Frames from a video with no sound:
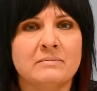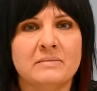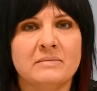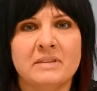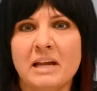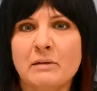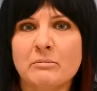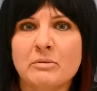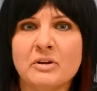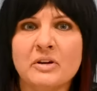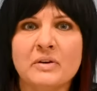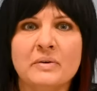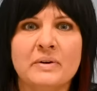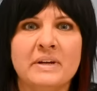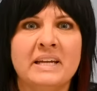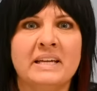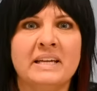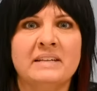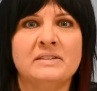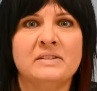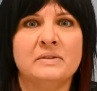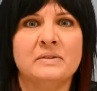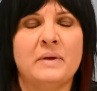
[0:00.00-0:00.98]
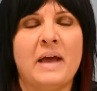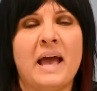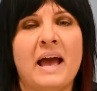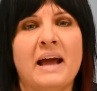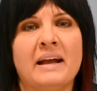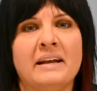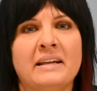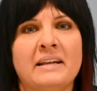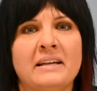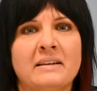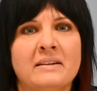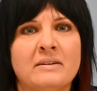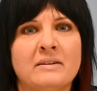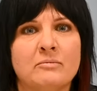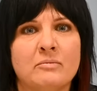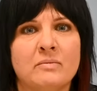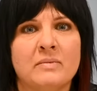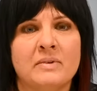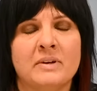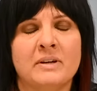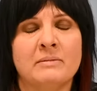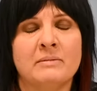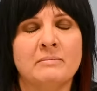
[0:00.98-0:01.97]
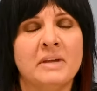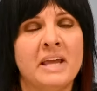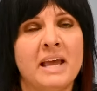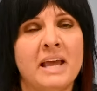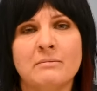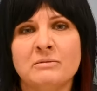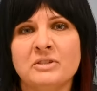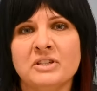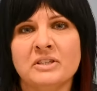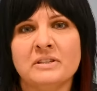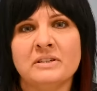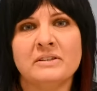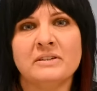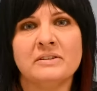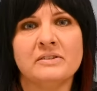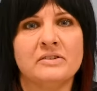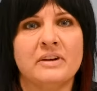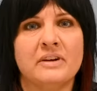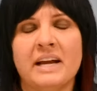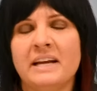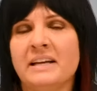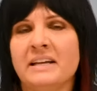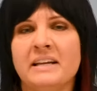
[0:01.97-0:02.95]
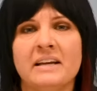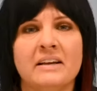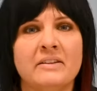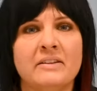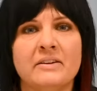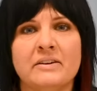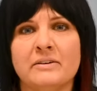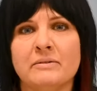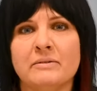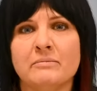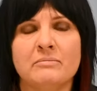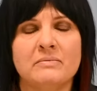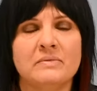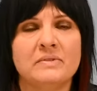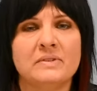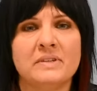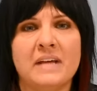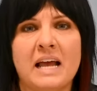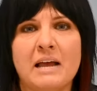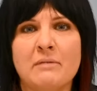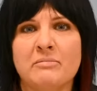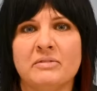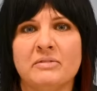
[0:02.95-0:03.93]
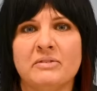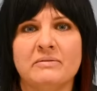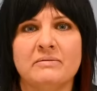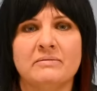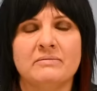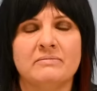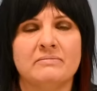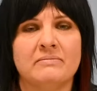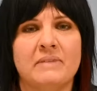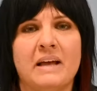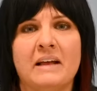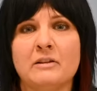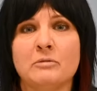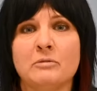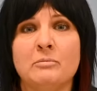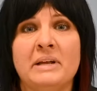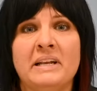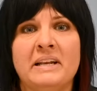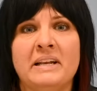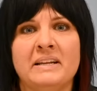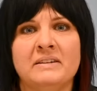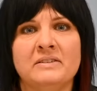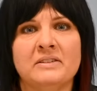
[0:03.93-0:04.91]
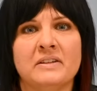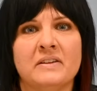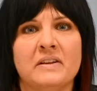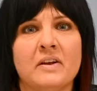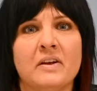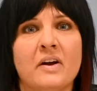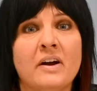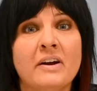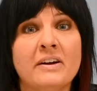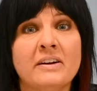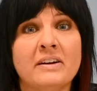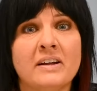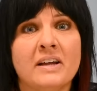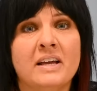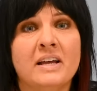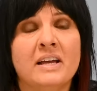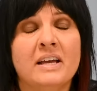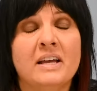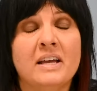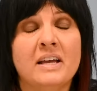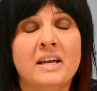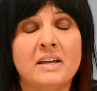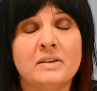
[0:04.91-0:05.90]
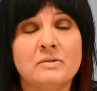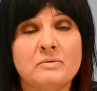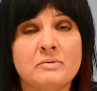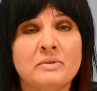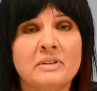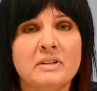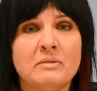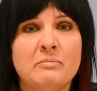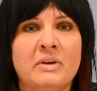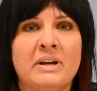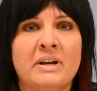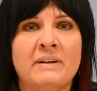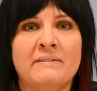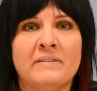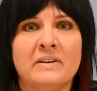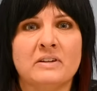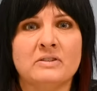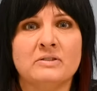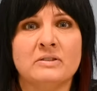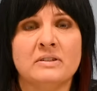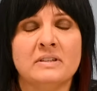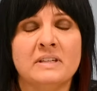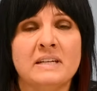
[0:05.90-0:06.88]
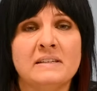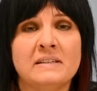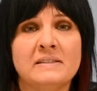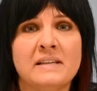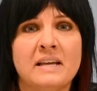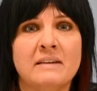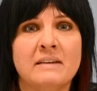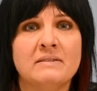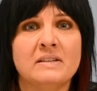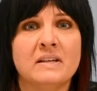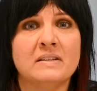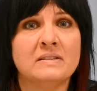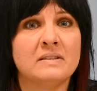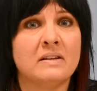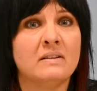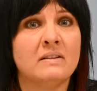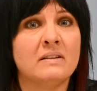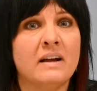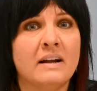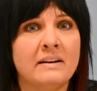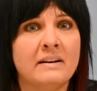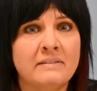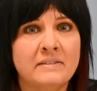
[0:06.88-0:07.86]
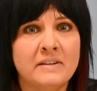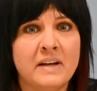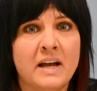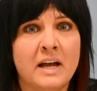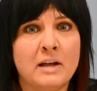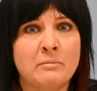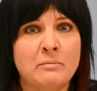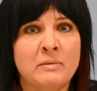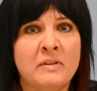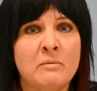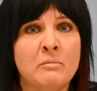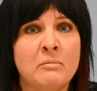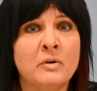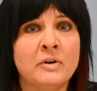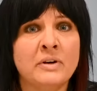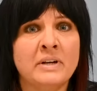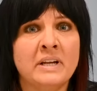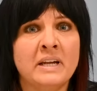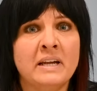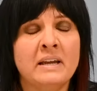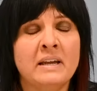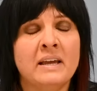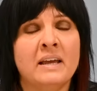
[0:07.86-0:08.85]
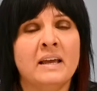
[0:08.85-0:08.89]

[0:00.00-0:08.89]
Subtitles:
labor going into adding chem chillers or any other type of element into the cart is really beneficial, and it saves us a lot of time in the morning,